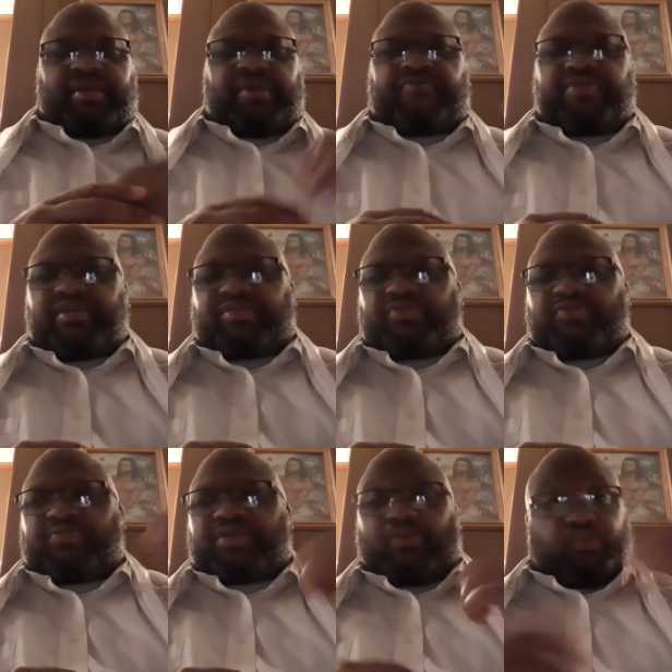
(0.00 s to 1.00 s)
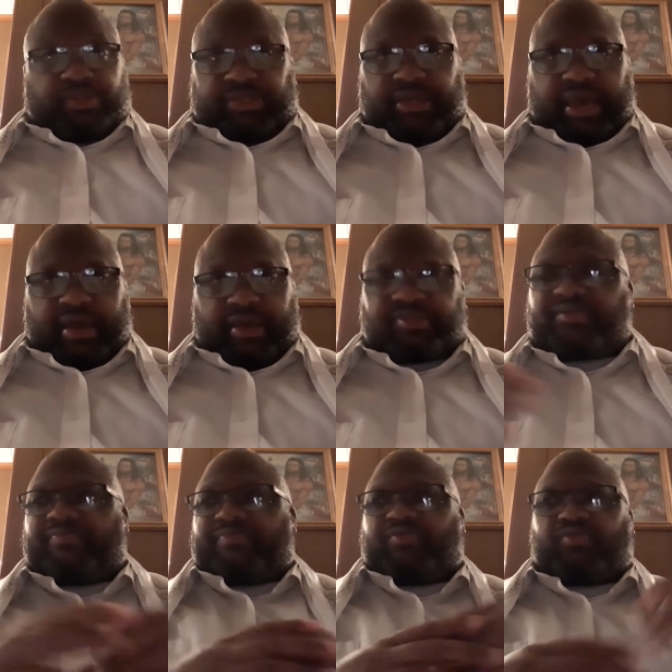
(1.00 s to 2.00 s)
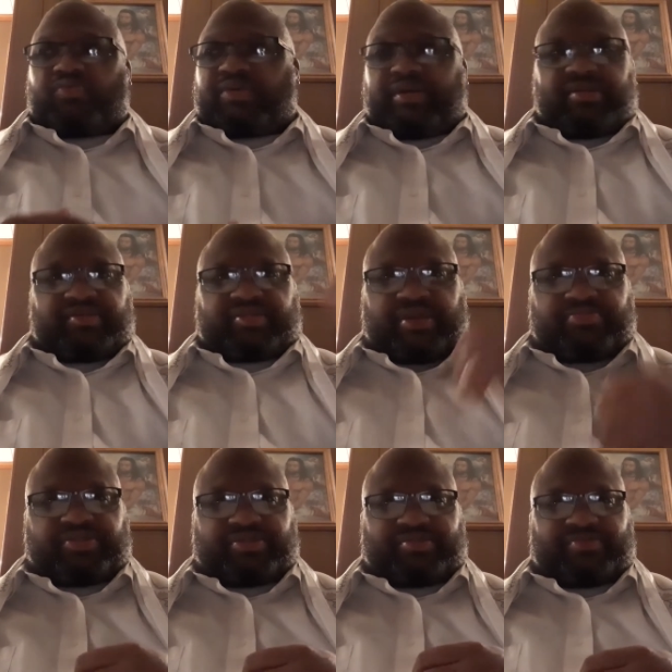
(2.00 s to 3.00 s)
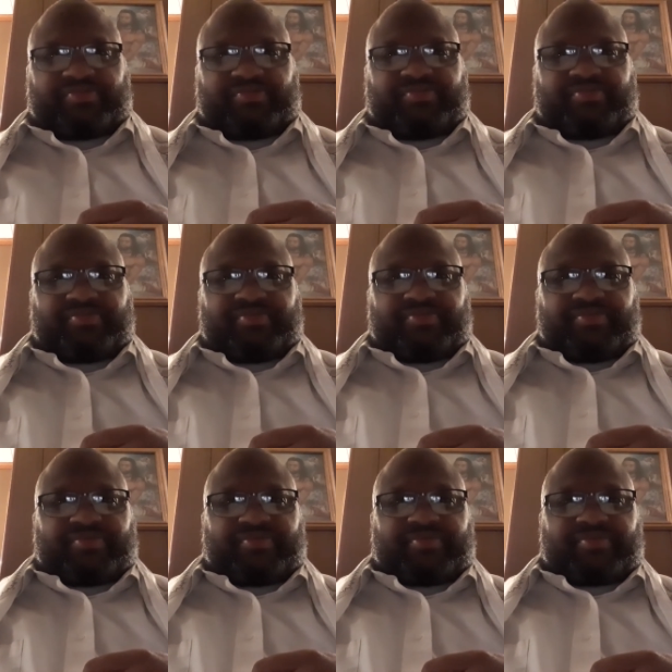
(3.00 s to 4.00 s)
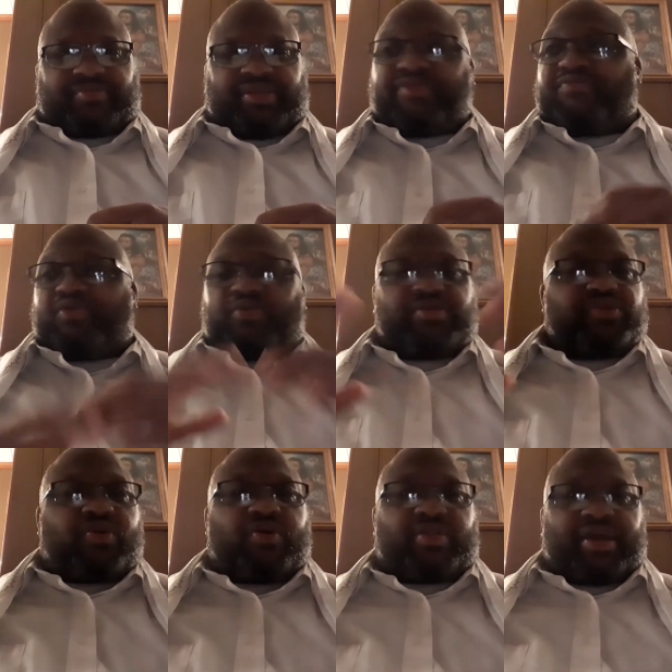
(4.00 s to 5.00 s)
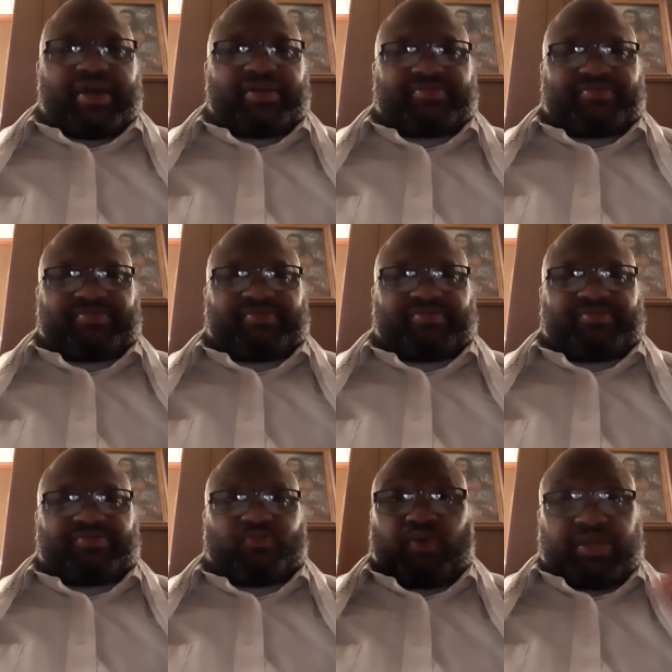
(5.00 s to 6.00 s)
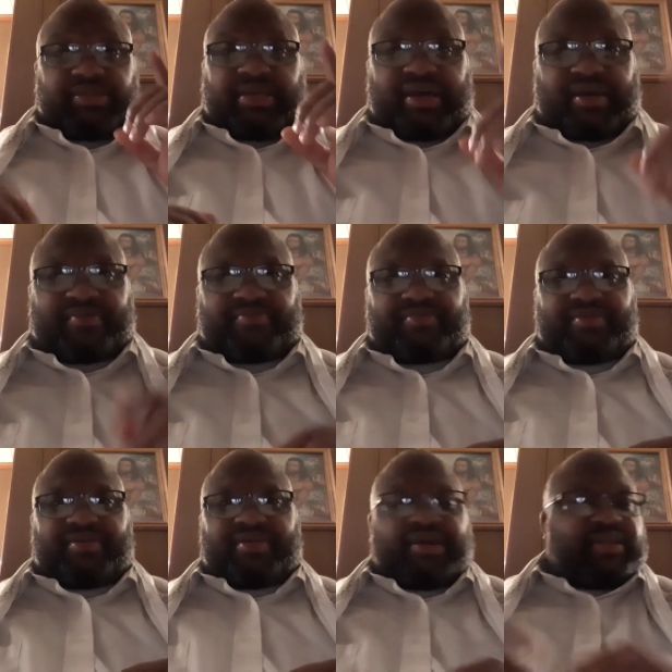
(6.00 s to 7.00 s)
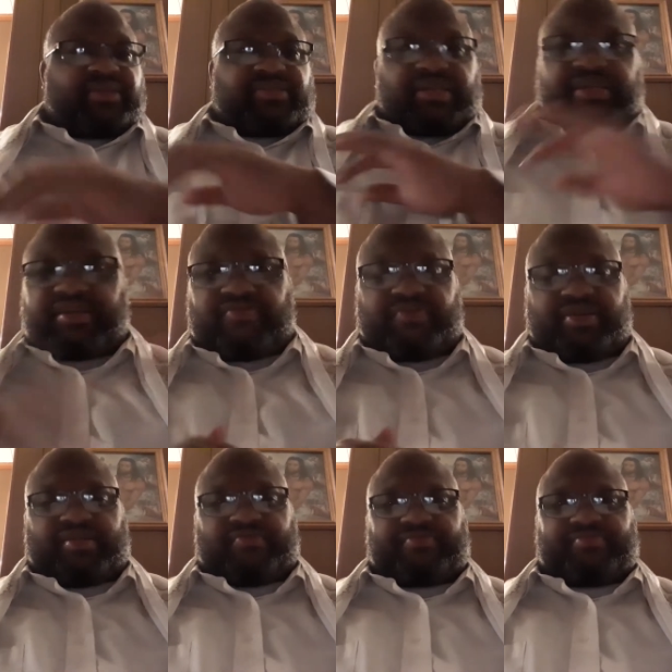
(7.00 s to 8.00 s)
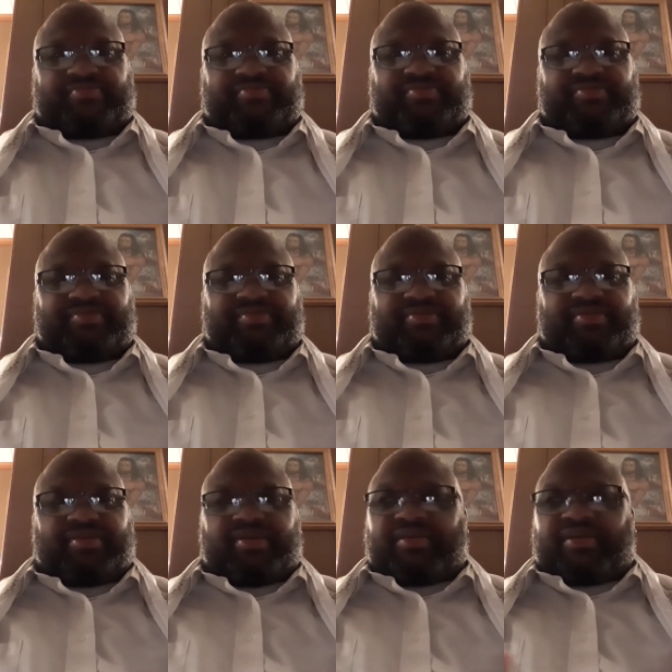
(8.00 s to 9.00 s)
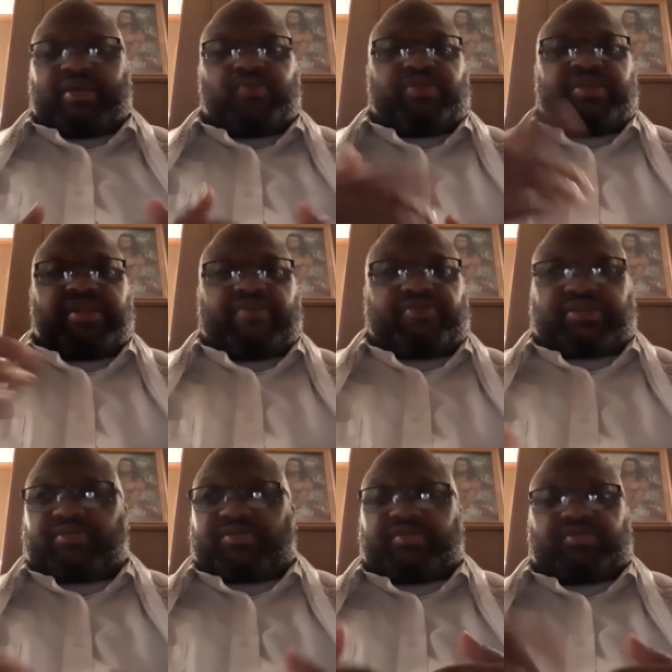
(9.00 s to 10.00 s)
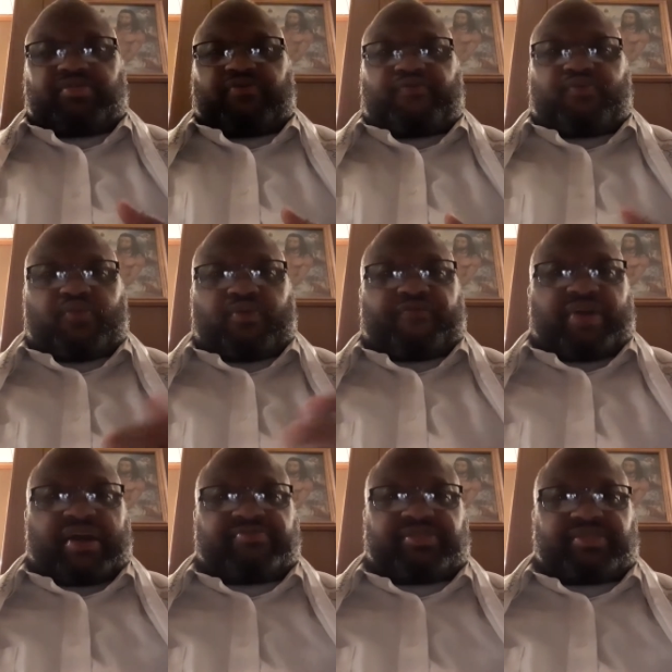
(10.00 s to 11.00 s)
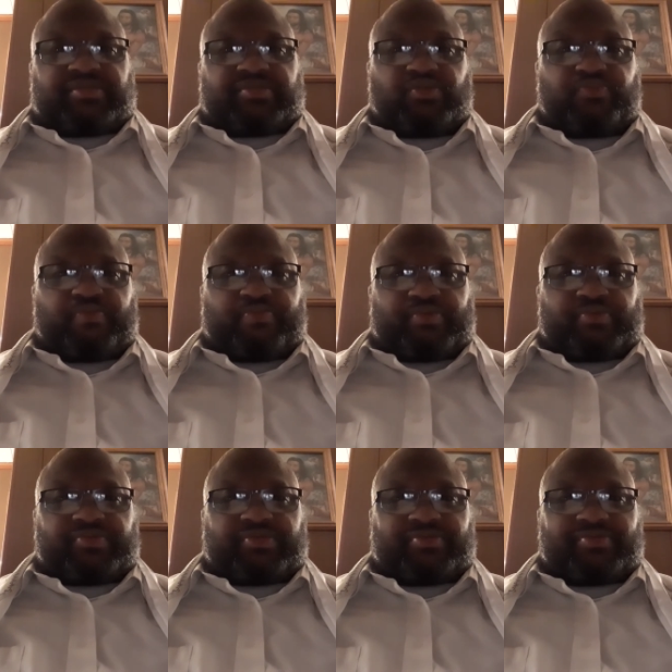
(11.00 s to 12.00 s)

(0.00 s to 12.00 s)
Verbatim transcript: If he threw, which he has, threw an interception, even though he's all that, one time, and they said, get rid of him, he would have never took you to the four or five, six Super Bowls.